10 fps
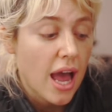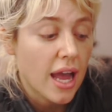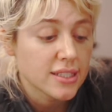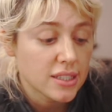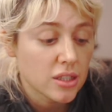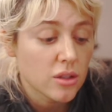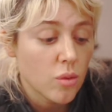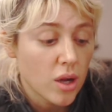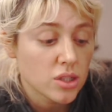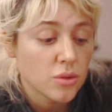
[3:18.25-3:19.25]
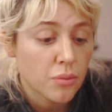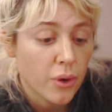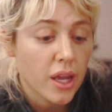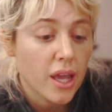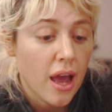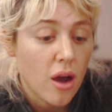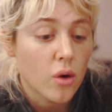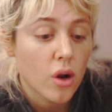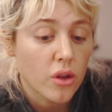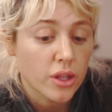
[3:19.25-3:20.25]
I still want to bring
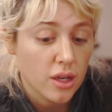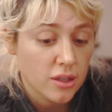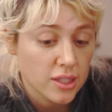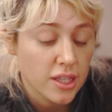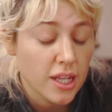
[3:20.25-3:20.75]
out all the content